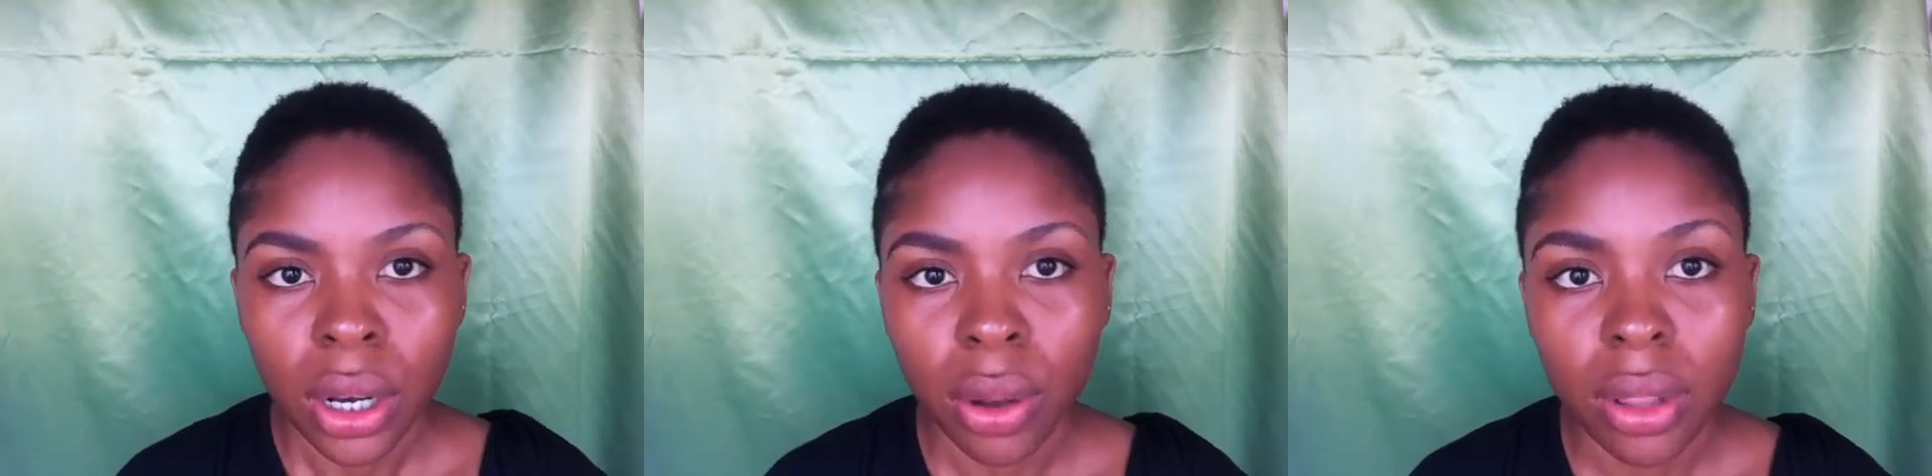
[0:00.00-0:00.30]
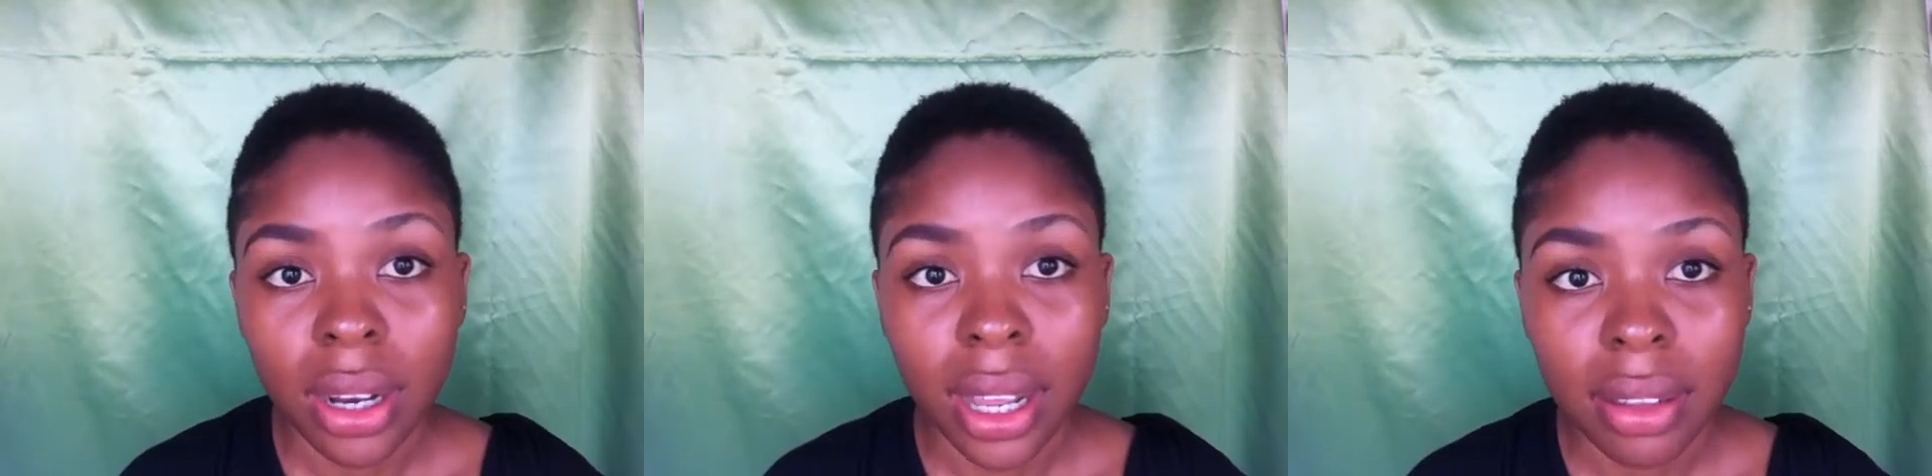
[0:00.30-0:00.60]
Now
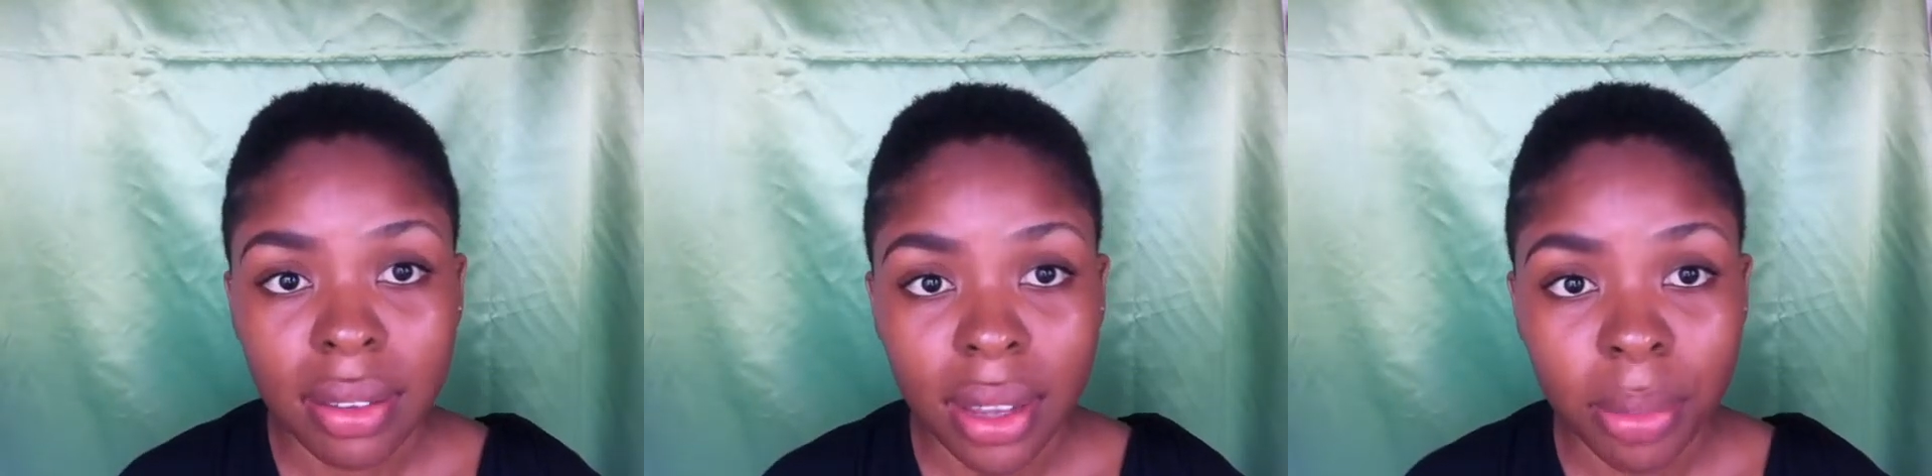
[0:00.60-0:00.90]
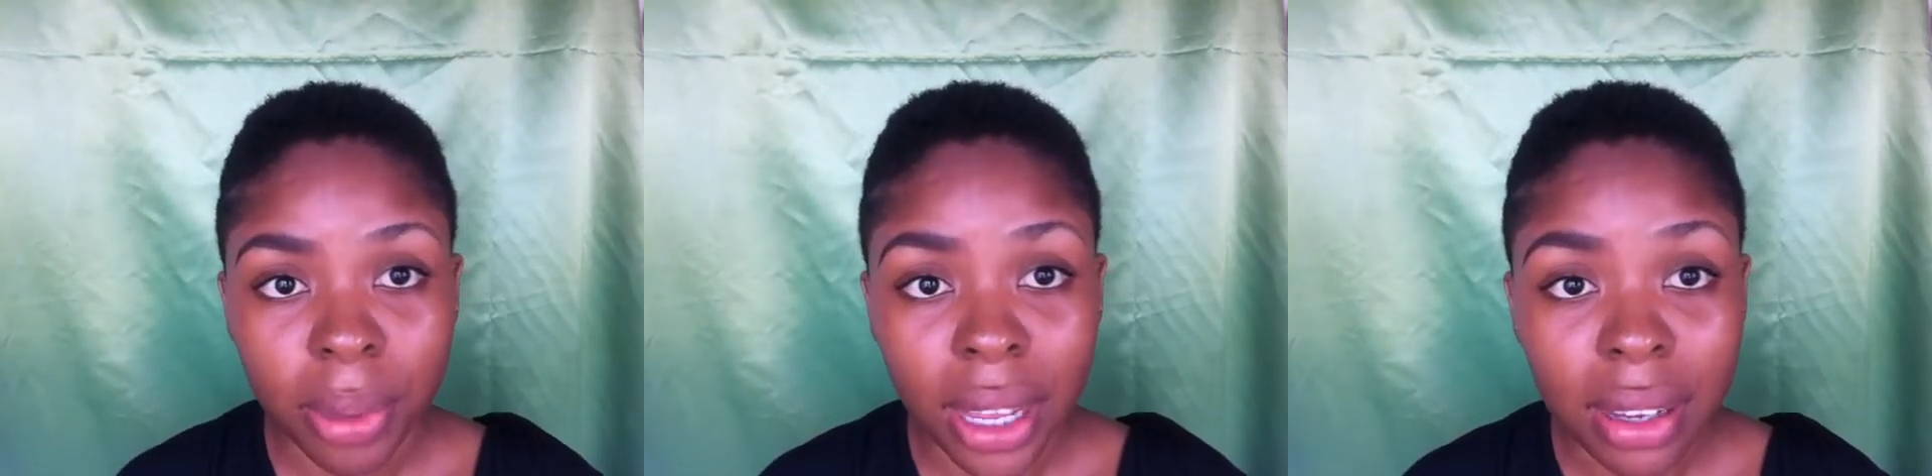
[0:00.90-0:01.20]
the next
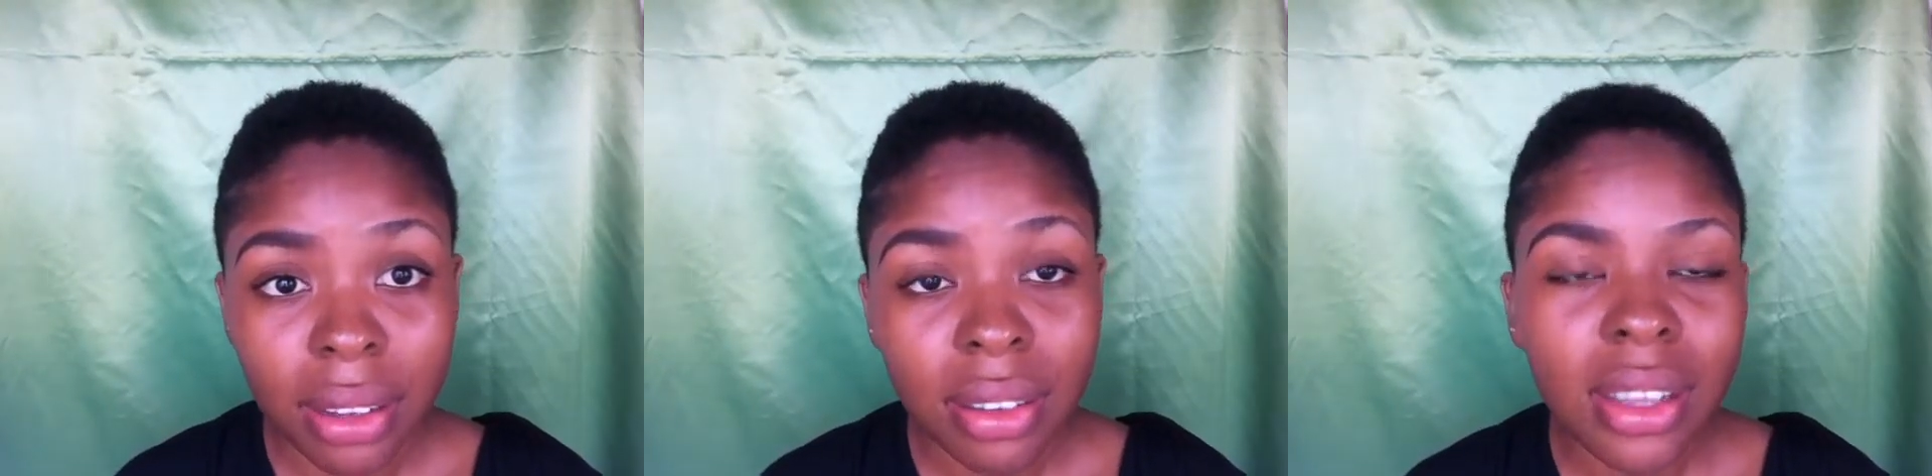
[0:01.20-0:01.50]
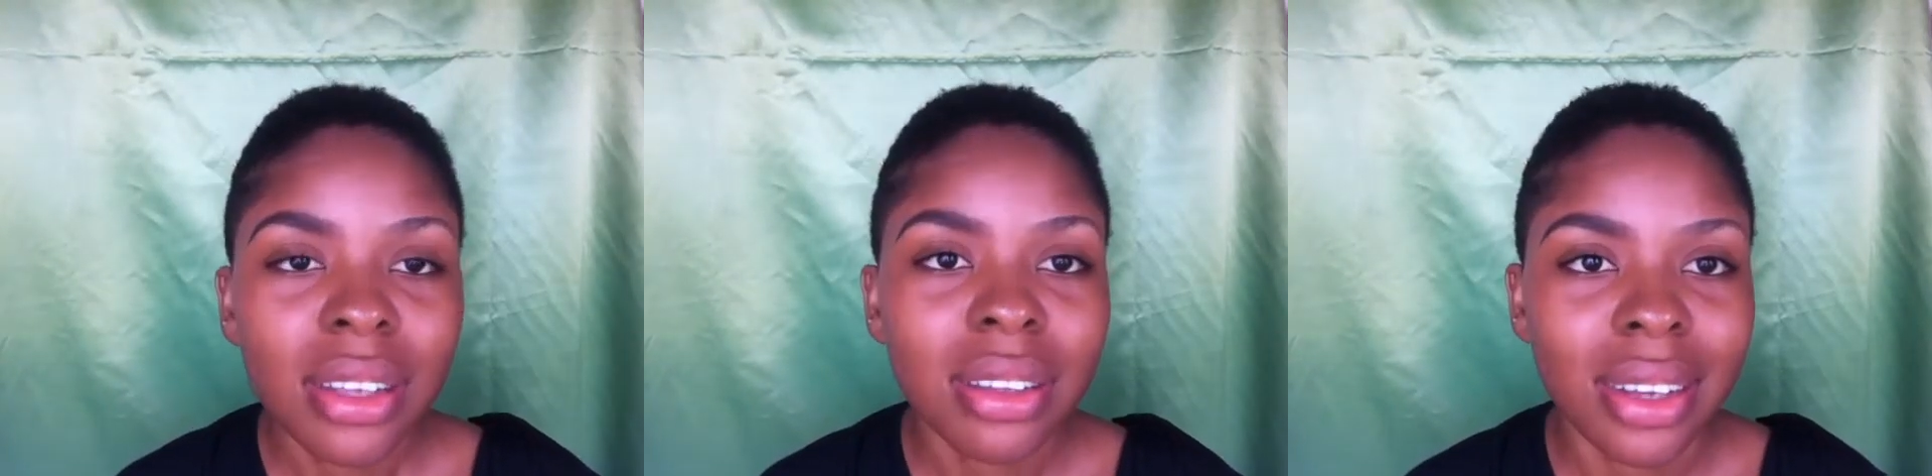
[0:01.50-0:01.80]
step is
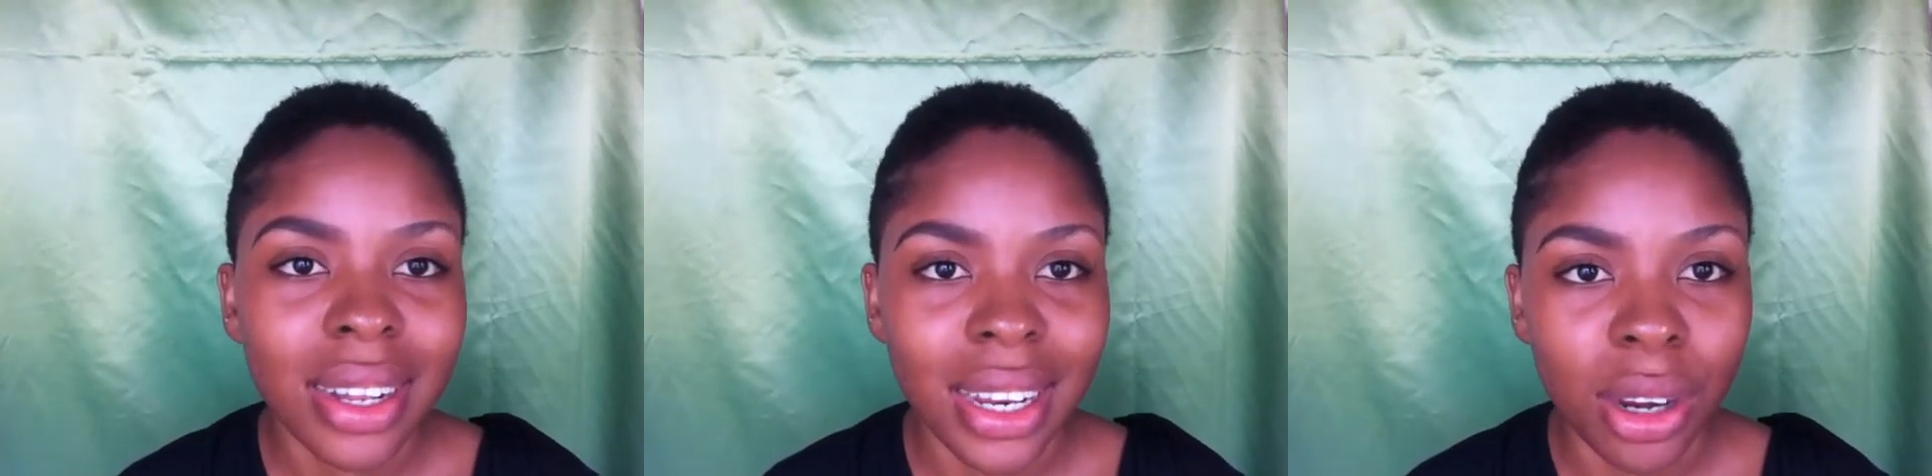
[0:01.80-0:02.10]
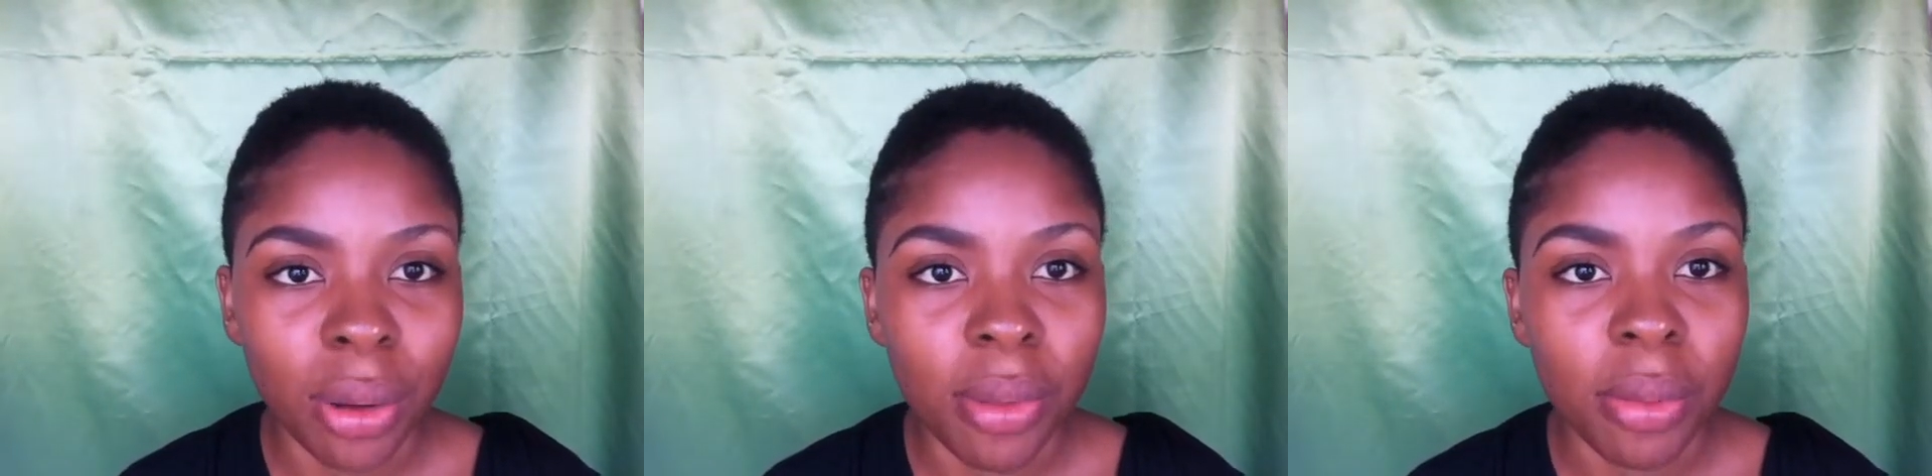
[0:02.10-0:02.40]
to
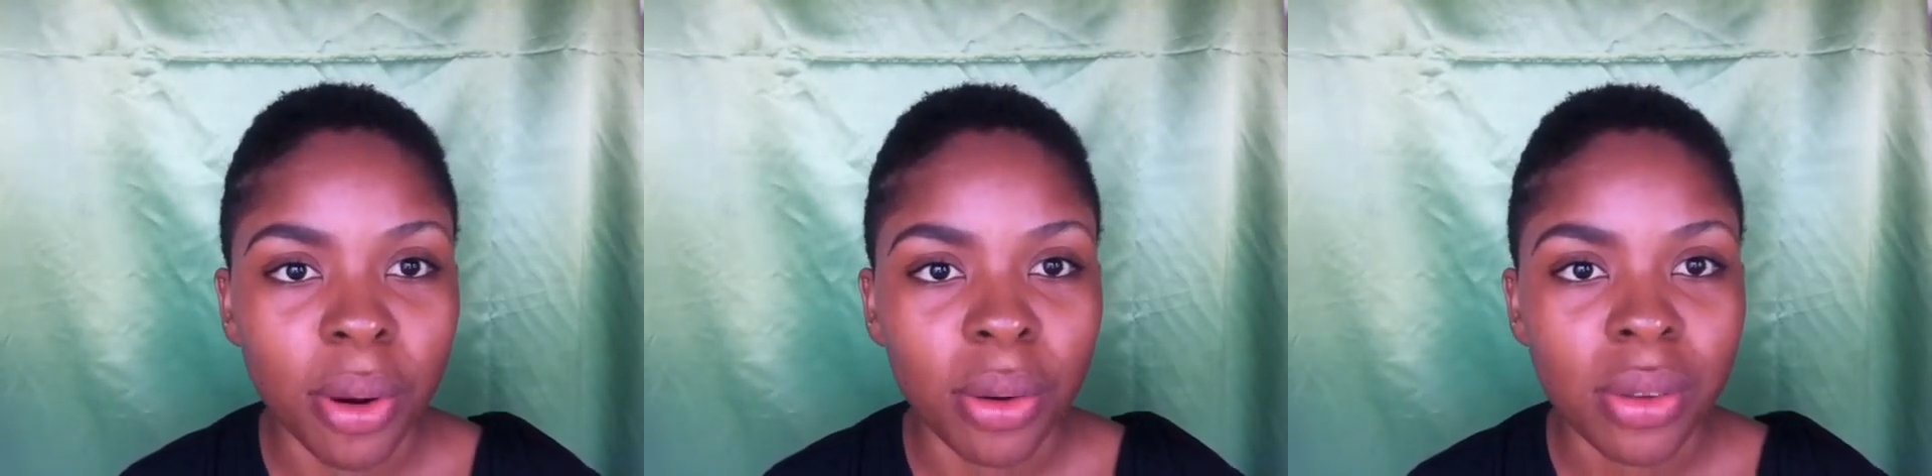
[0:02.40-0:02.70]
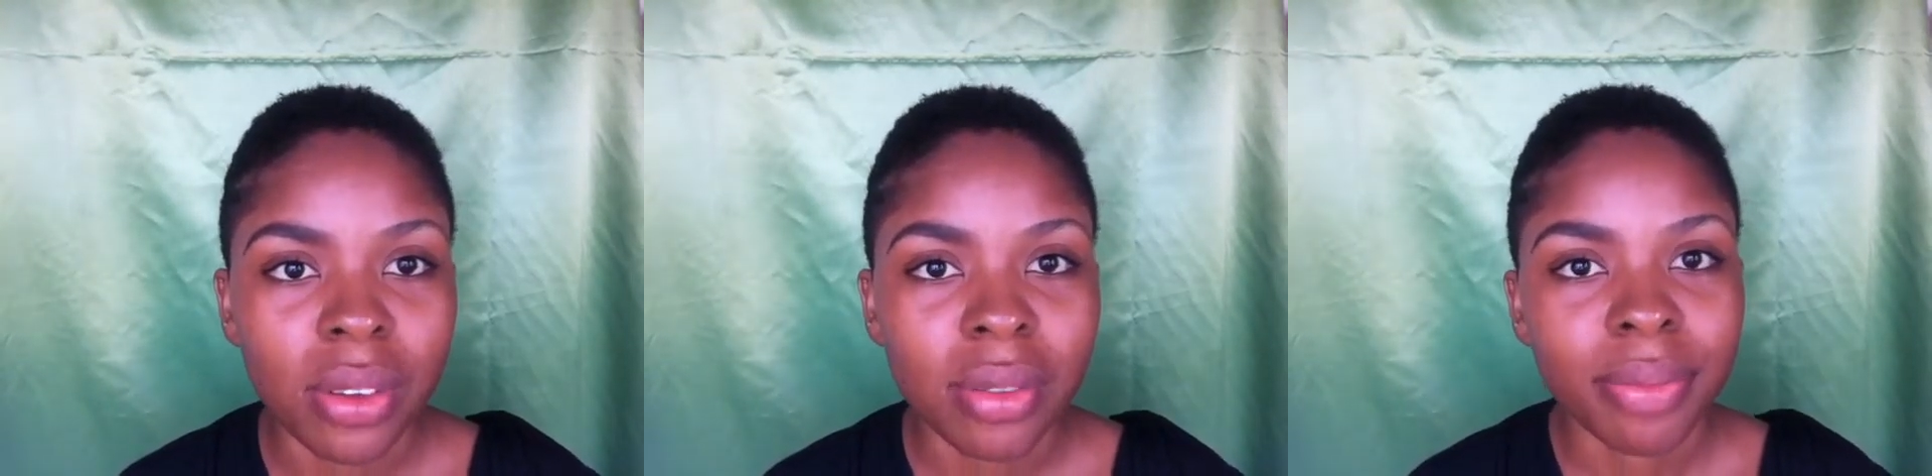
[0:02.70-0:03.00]
clean up the brows.